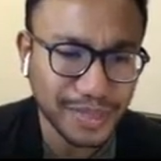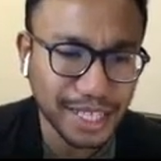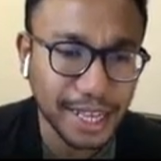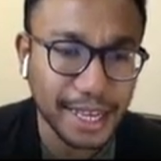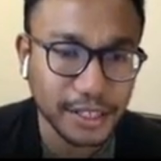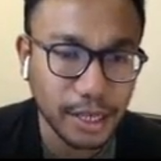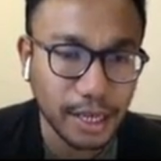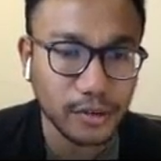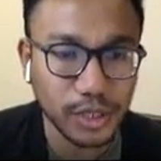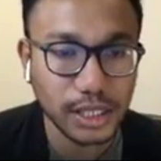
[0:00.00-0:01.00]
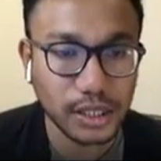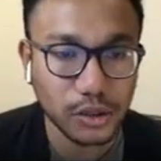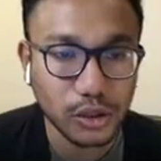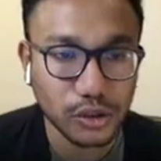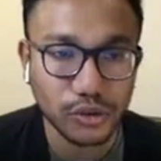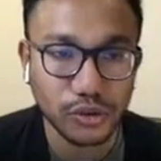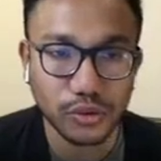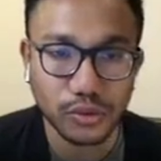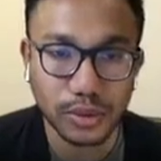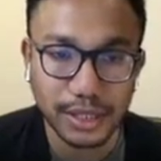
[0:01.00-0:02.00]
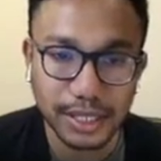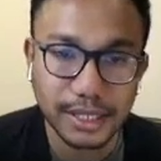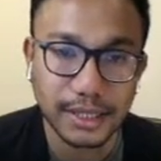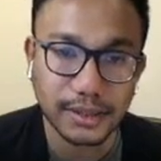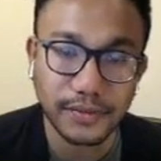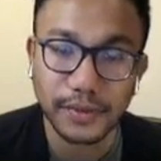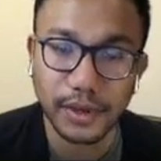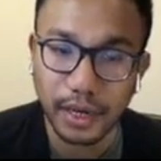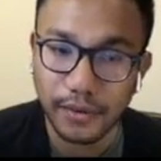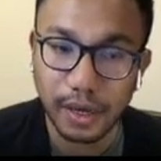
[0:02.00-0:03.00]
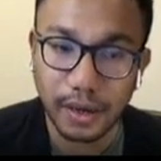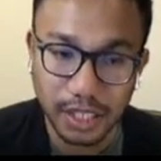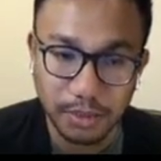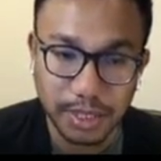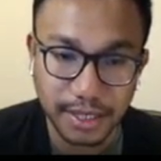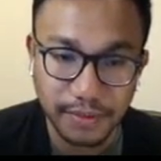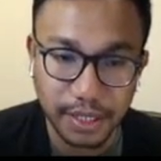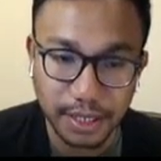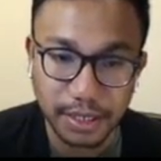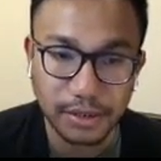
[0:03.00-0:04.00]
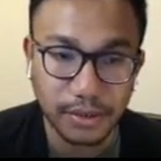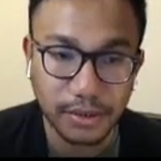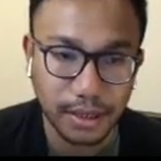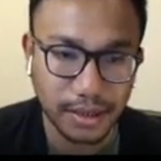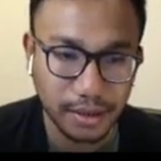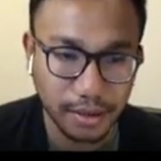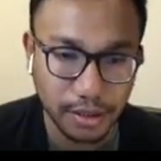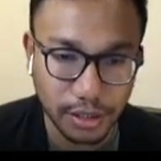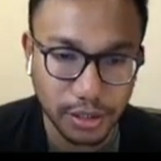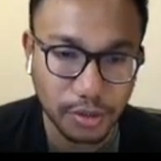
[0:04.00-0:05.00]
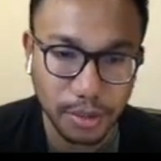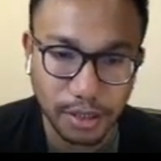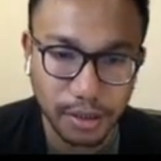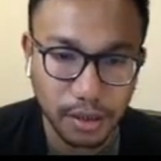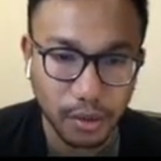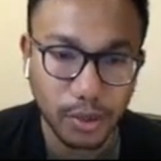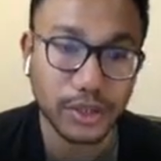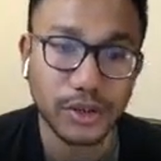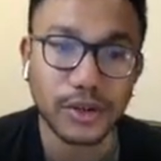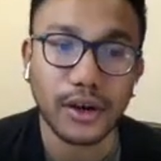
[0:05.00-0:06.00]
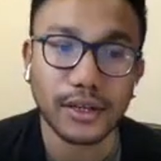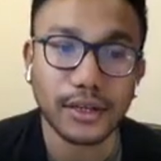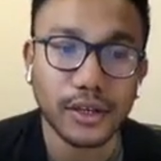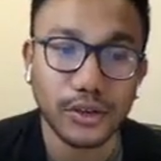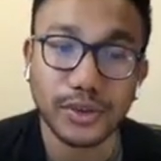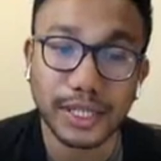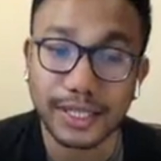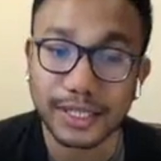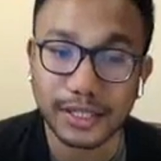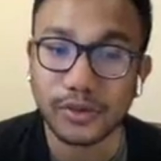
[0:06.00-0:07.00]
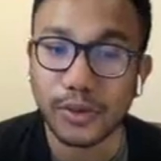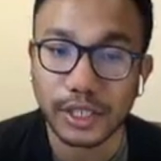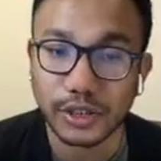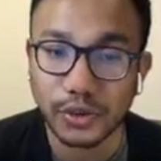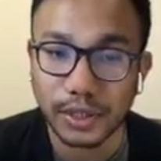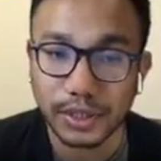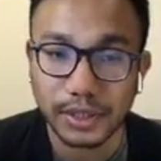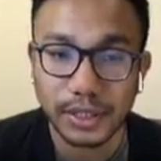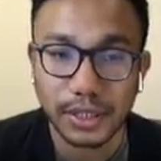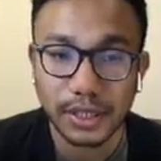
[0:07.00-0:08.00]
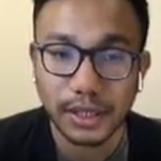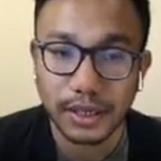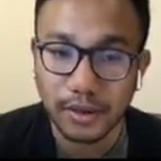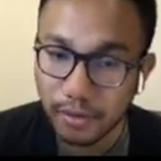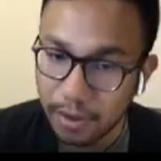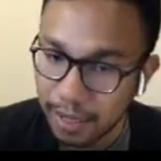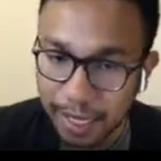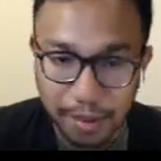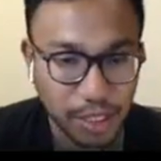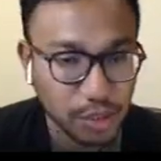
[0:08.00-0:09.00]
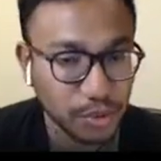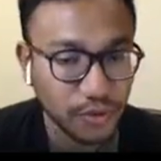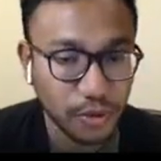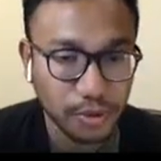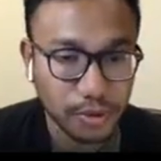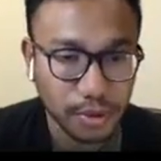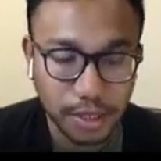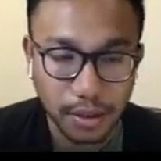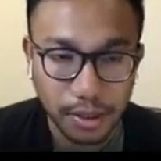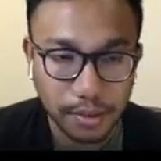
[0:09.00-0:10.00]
And really look through the details of a specific deal and determine whether or not you think this is the right choice. Like I mentioned before. Yeah, go ahead.